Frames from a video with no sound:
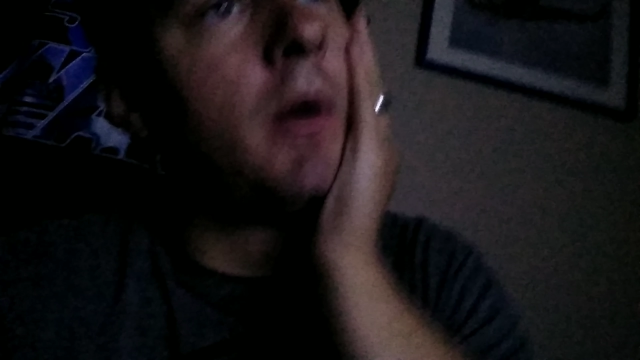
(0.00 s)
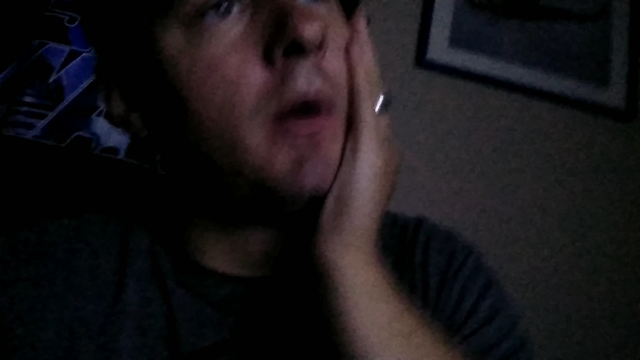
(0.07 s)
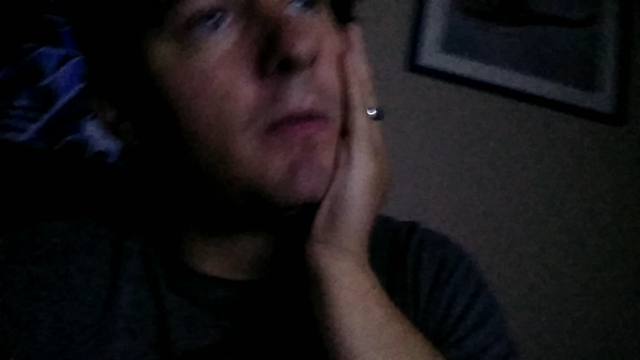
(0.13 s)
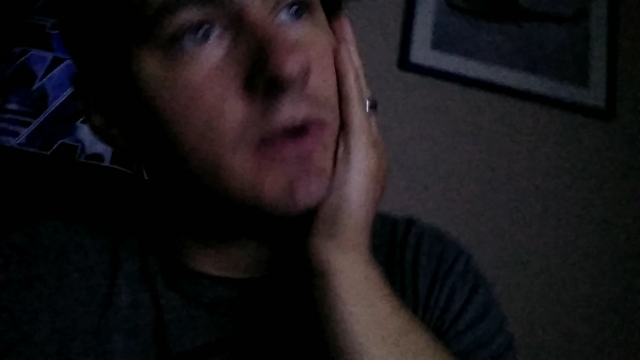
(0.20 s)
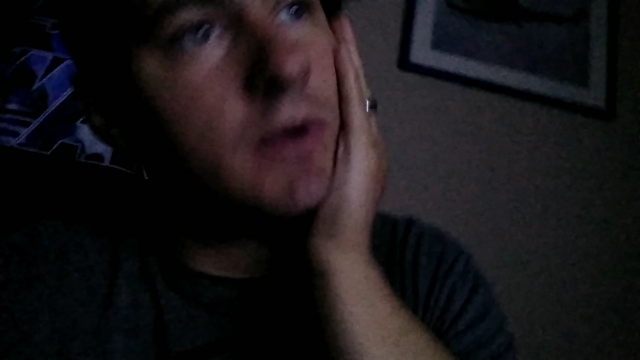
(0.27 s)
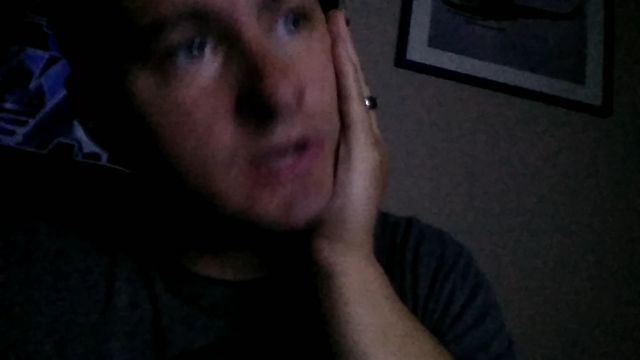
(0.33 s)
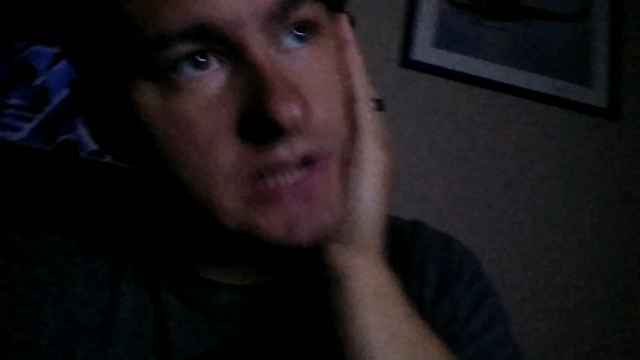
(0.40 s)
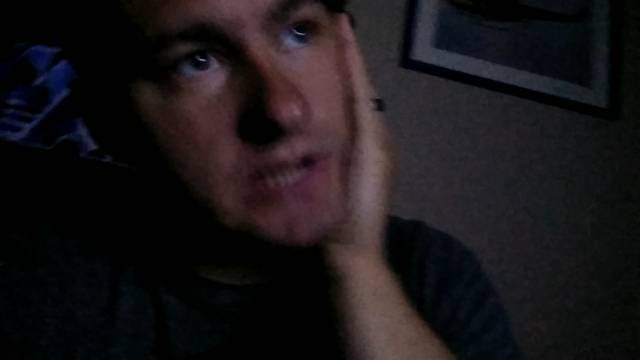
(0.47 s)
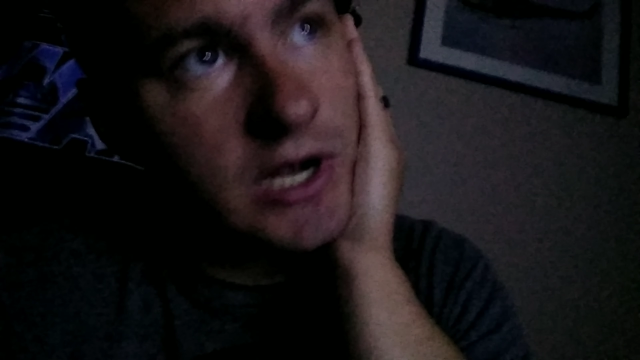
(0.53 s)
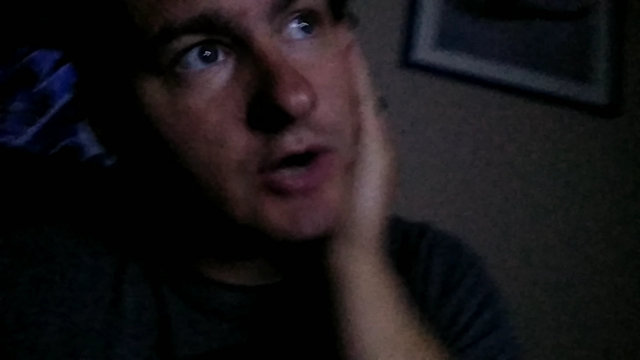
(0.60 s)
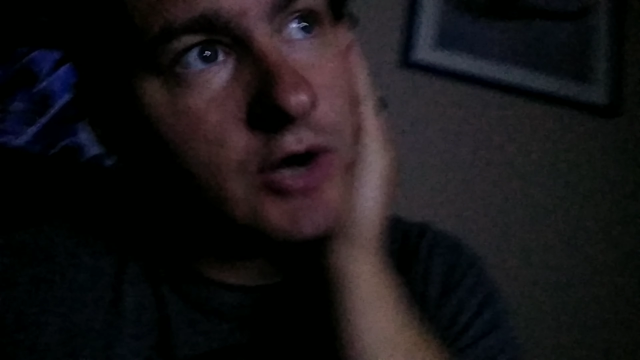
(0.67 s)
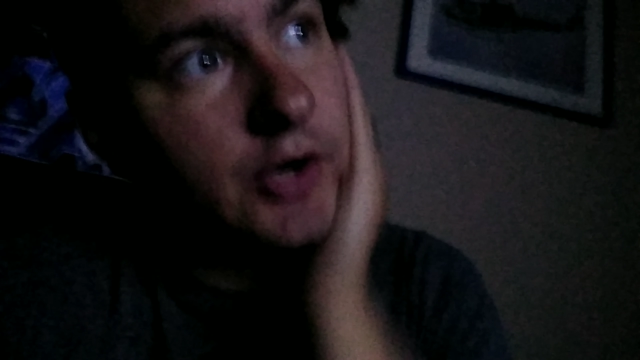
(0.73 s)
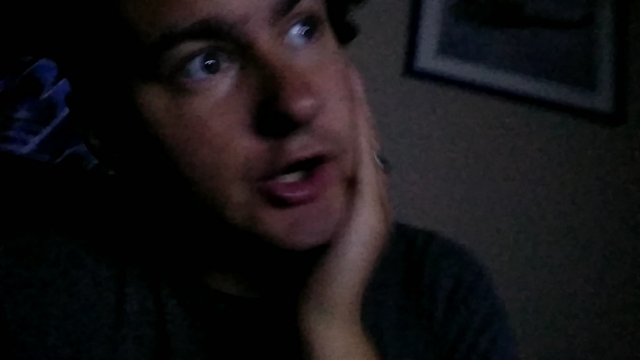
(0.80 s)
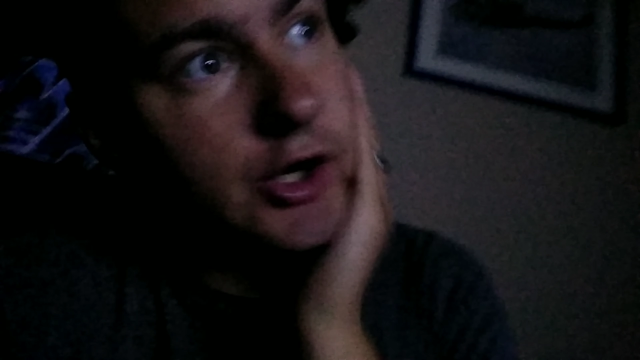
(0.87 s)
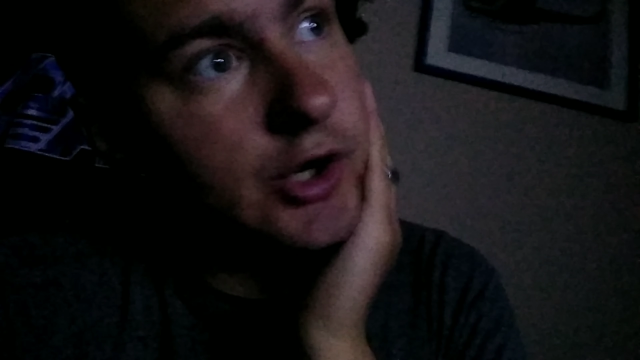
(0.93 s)
I want to
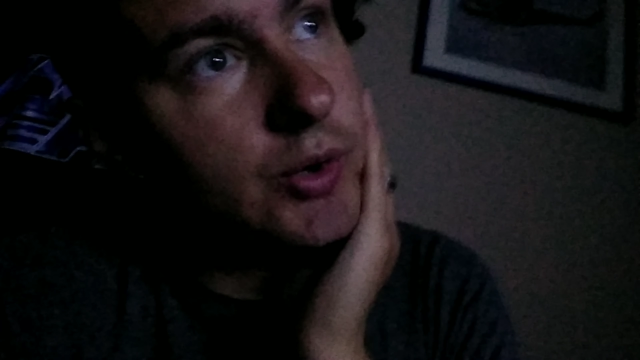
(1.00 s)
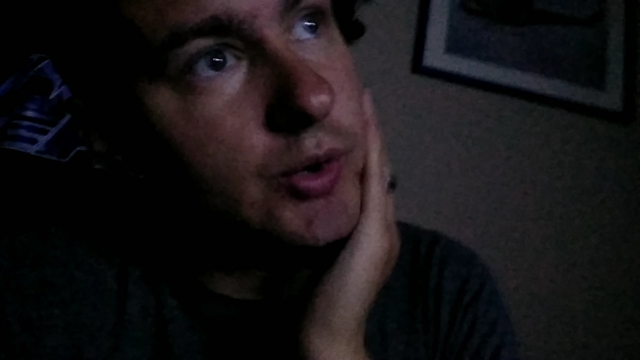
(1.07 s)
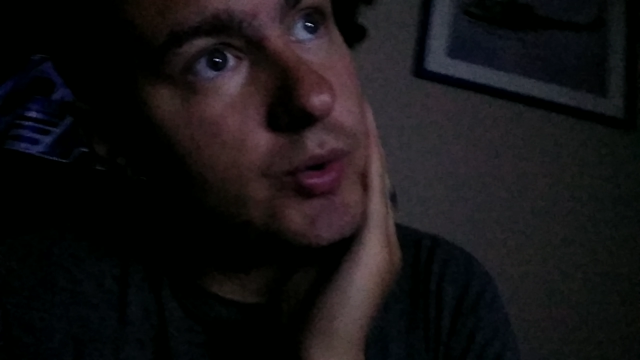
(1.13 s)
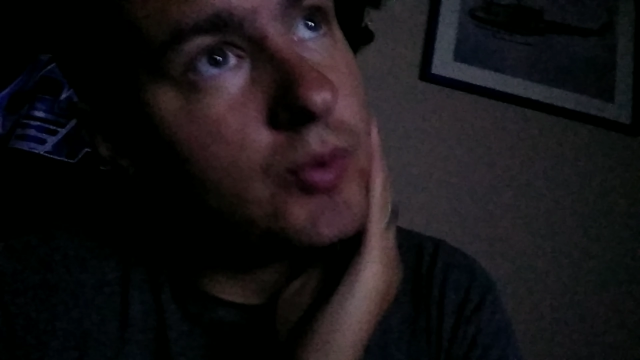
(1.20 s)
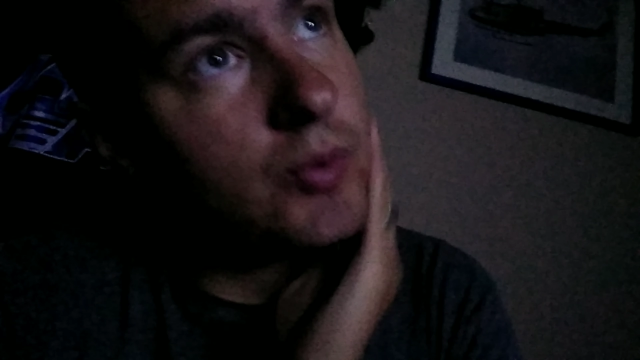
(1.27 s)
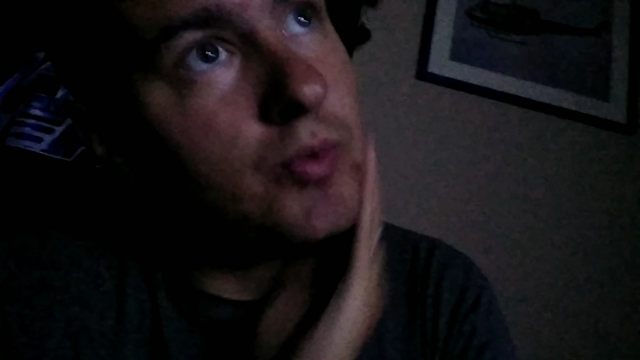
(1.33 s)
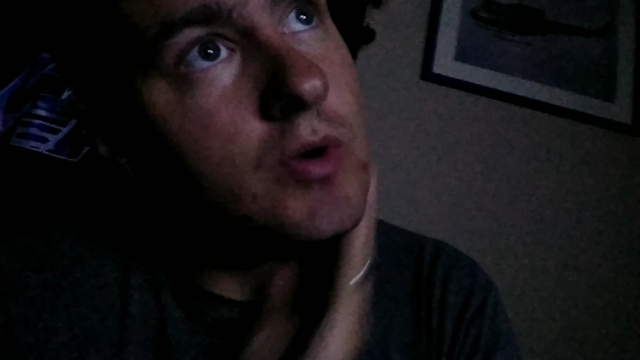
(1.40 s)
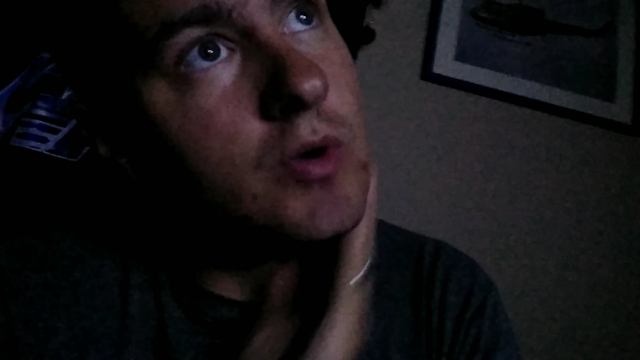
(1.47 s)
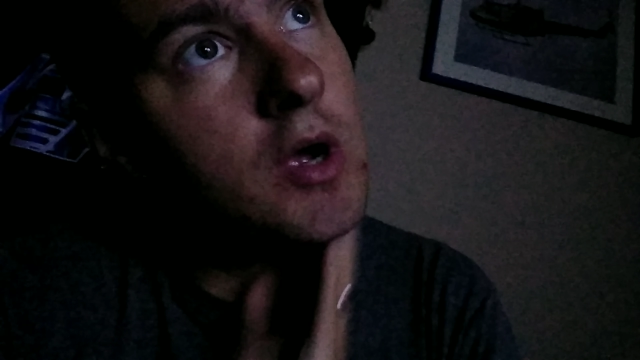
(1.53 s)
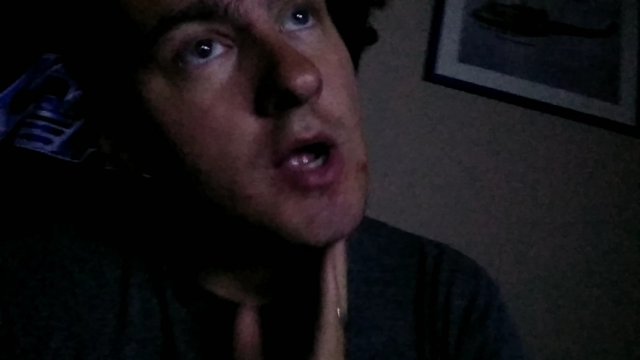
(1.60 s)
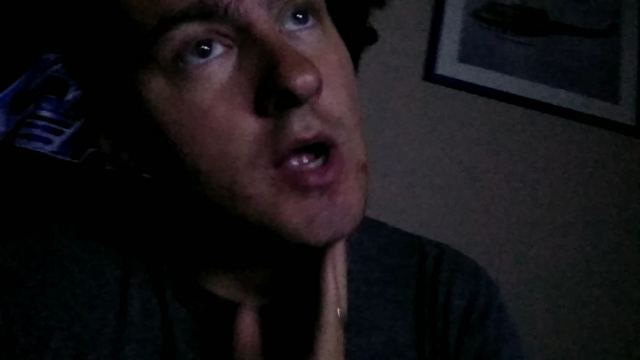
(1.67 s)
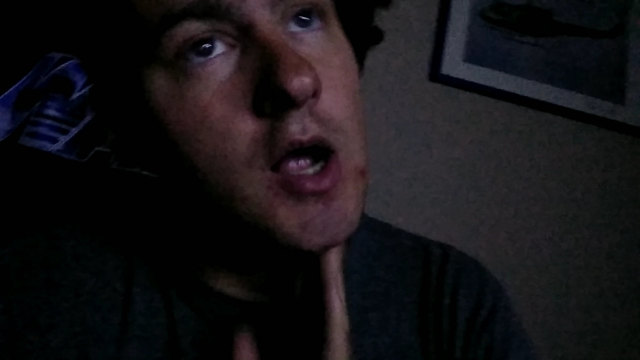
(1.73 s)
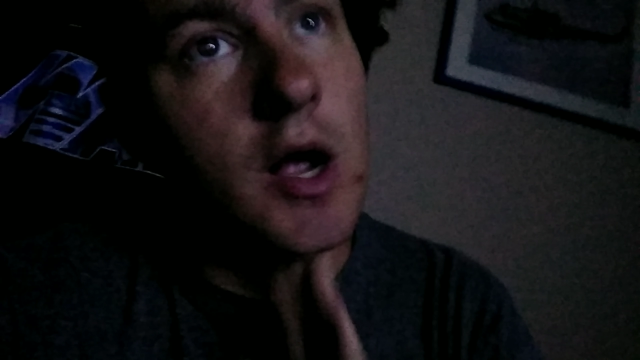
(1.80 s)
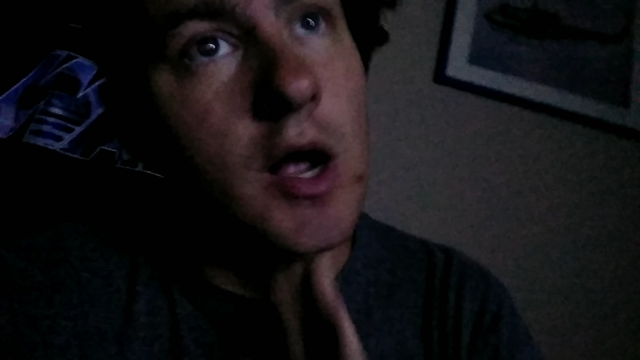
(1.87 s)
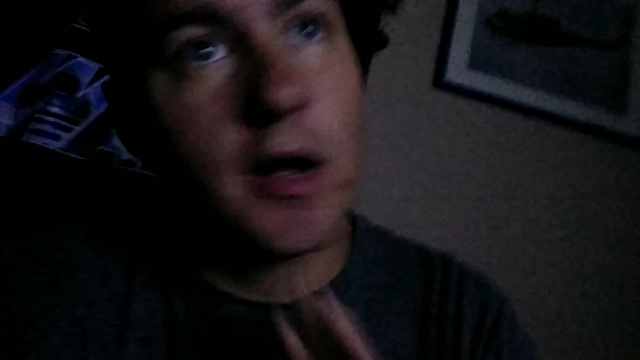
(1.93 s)
tell you,
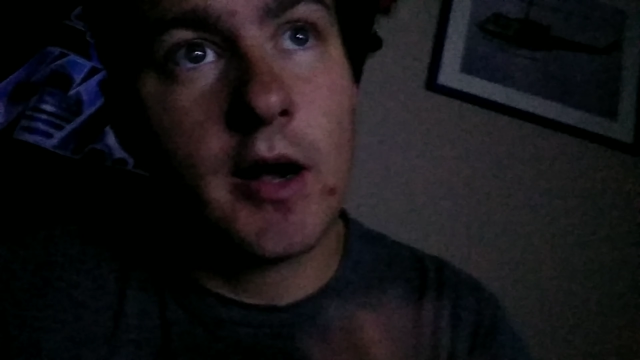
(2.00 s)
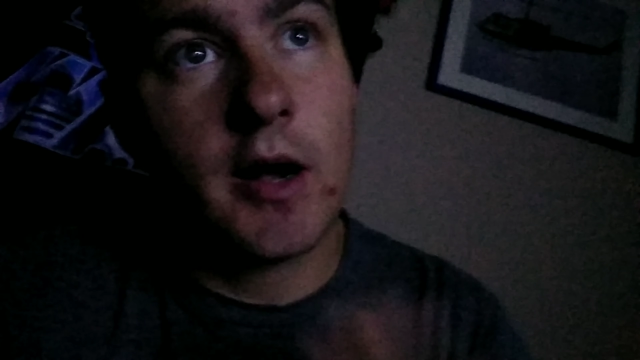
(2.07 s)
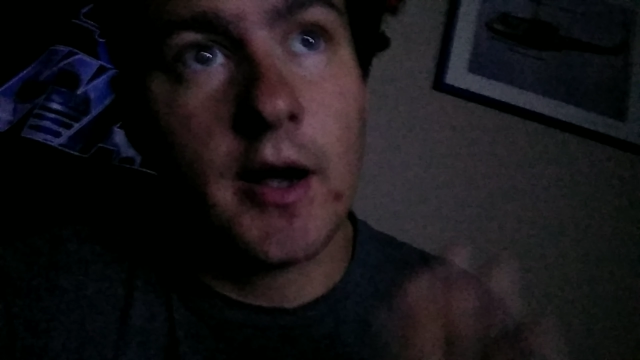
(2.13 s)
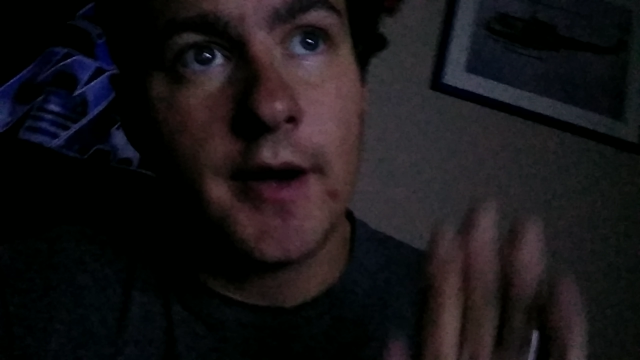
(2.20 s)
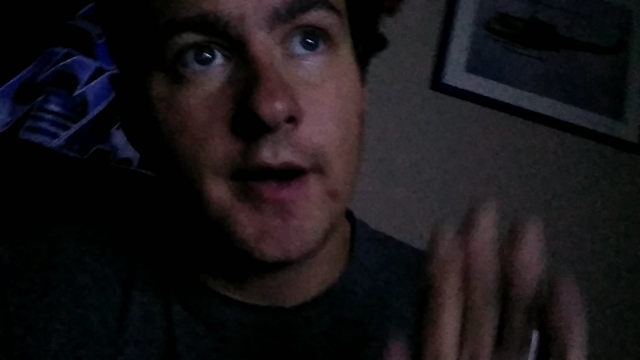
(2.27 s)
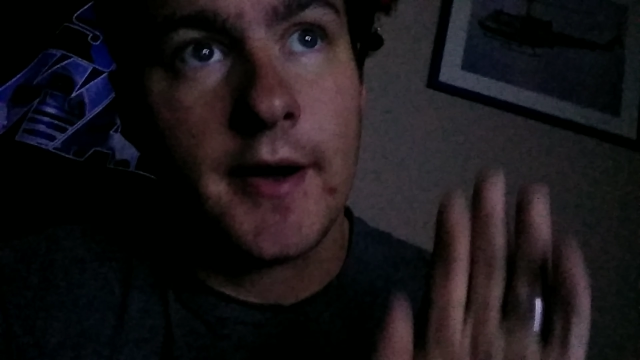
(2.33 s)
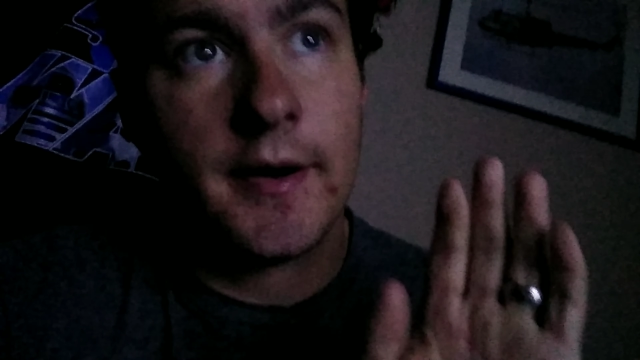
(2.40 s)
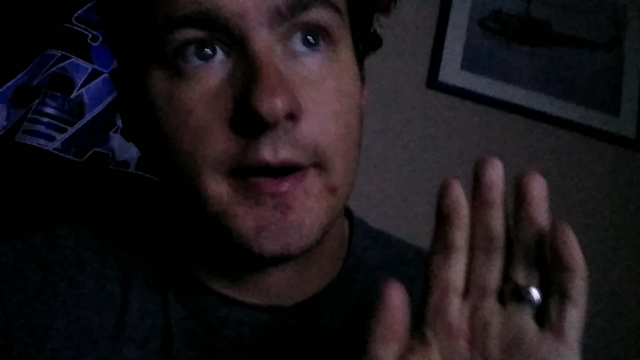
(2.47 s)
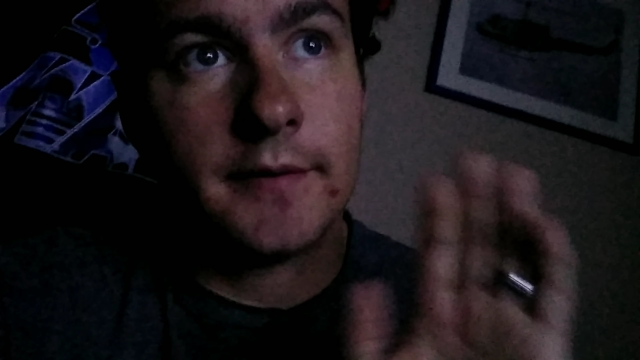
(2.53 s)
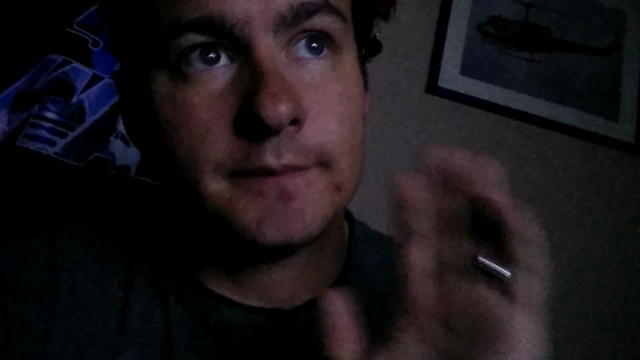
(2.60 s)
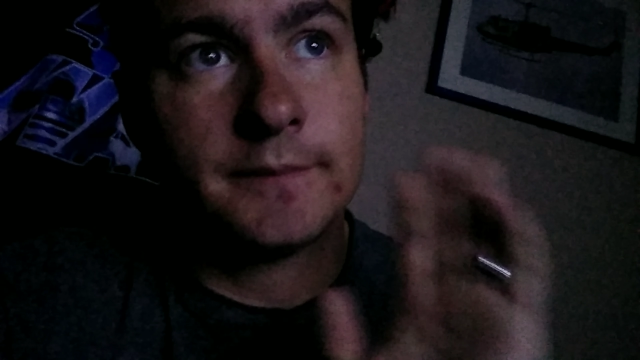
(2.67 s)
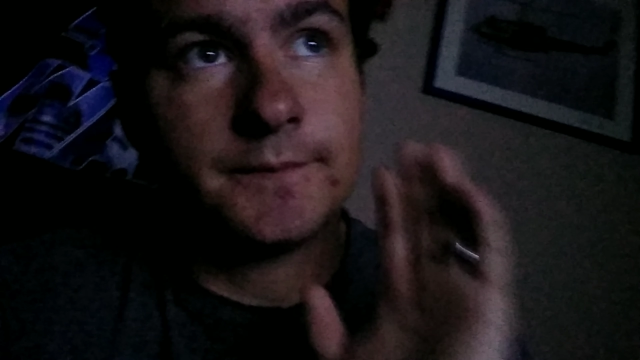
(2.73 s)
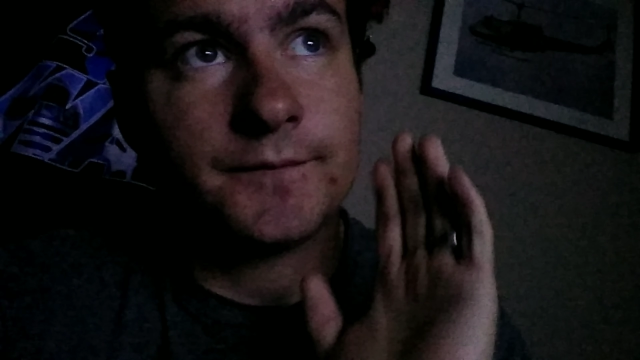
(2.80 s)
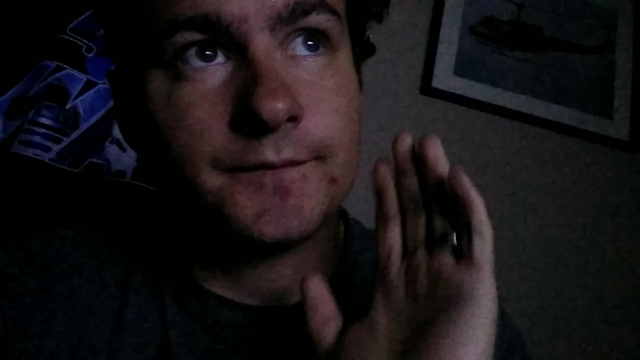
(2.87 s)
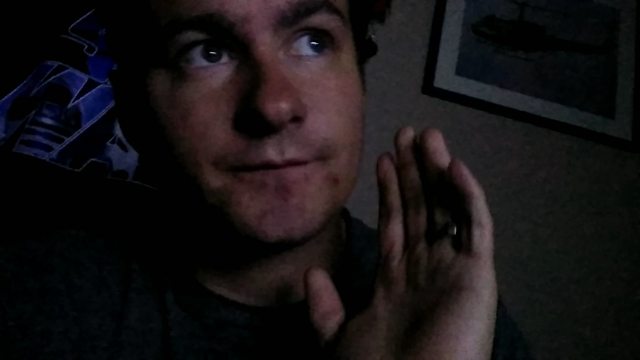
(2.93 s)

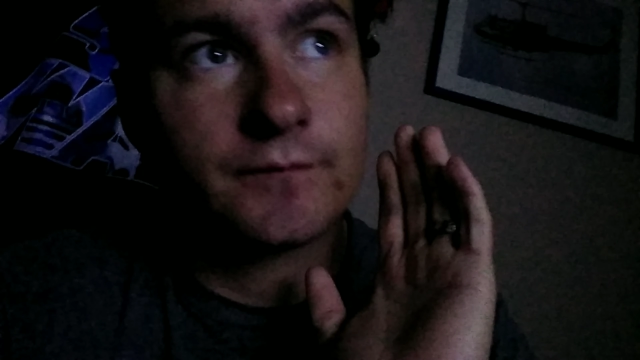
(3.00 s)
um,